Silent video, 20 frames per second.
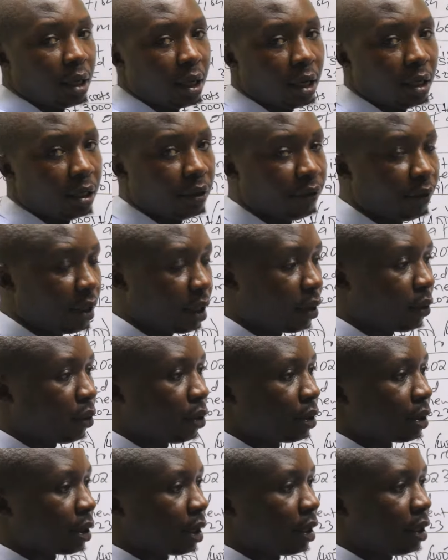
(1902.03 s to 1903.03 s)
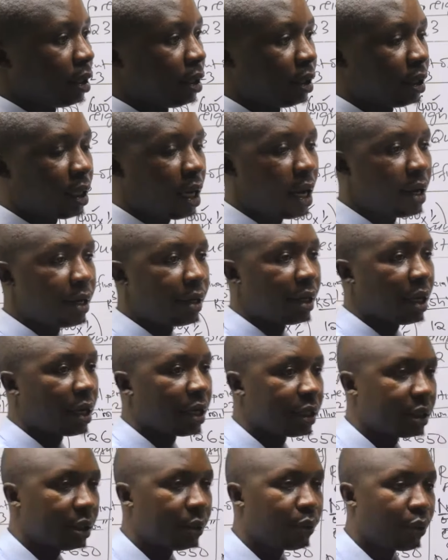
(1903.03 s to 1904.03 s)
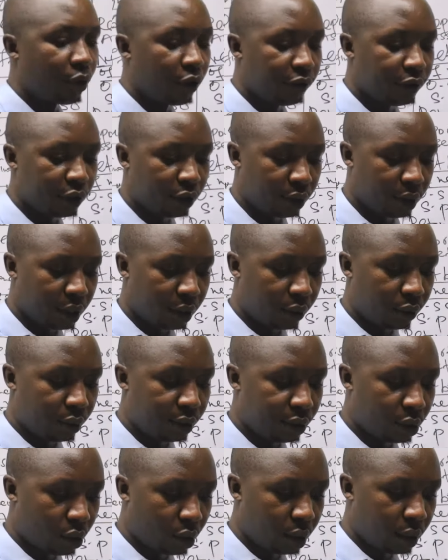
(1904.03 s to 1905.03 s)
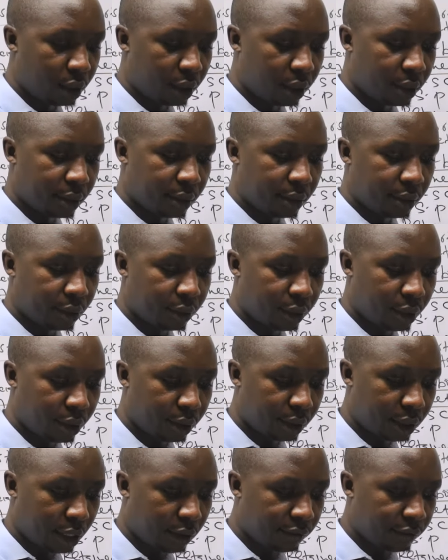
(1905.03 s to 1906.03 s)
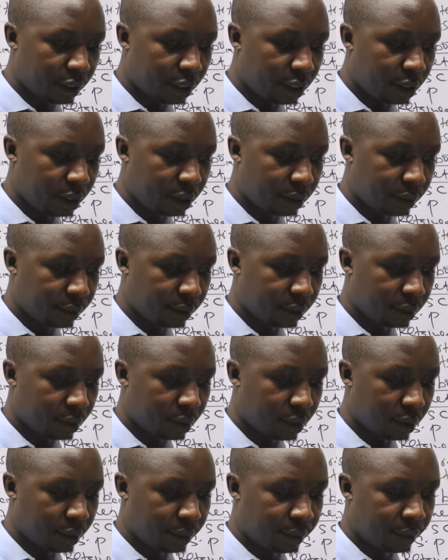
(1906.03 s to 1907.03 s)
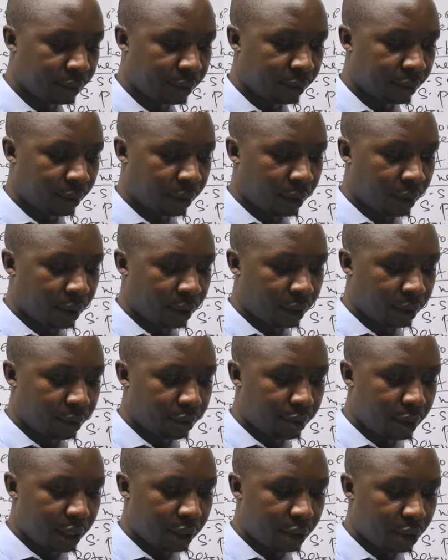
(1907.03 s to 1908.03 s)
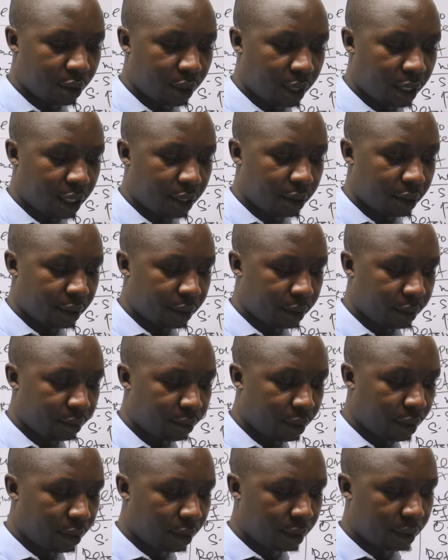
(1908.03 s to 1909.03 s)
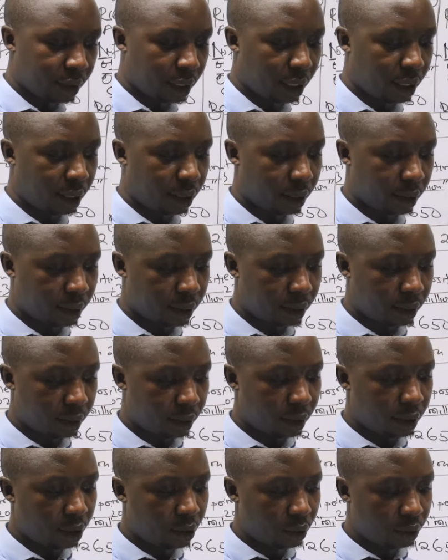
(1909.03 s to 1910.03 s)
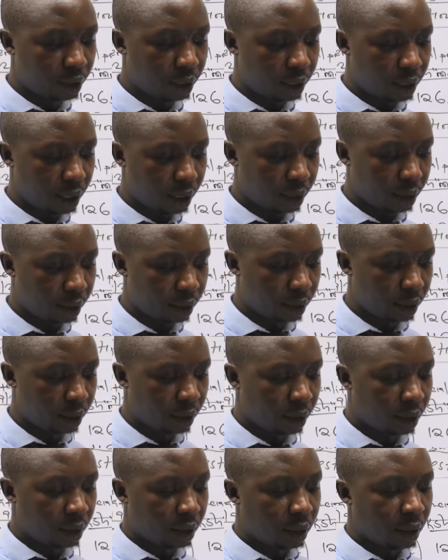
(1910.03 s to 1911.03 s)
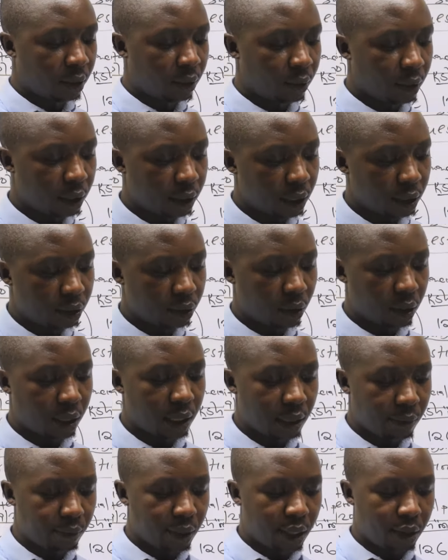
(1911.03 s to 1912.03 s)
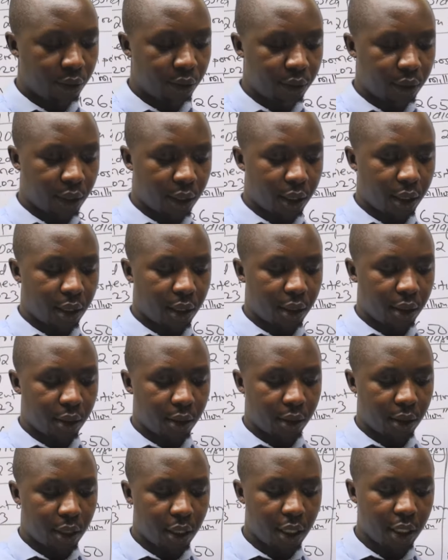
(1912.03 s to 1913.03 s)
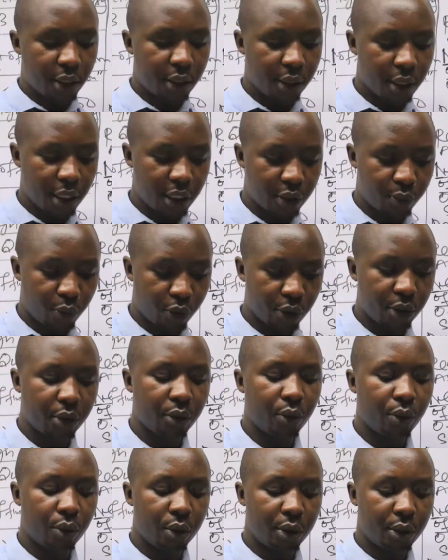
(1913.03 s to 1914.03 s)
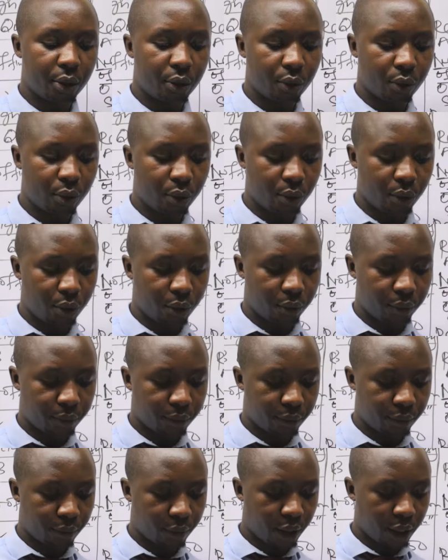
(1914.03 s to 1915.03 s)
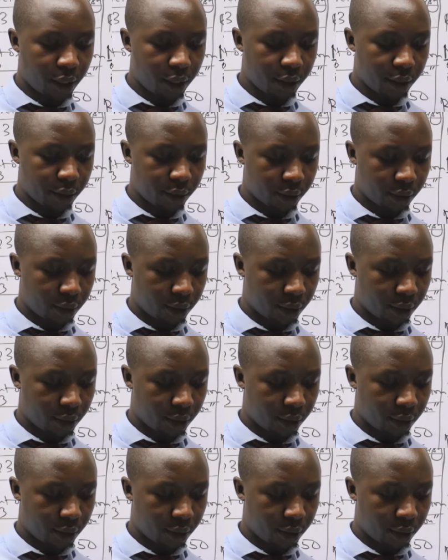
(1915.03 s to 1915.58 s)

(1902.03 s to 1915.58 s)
and if there was any unrealized profit on the goods sold. We don't have any based on that, because in Note 3, when they talked about hedge exporting goods to S,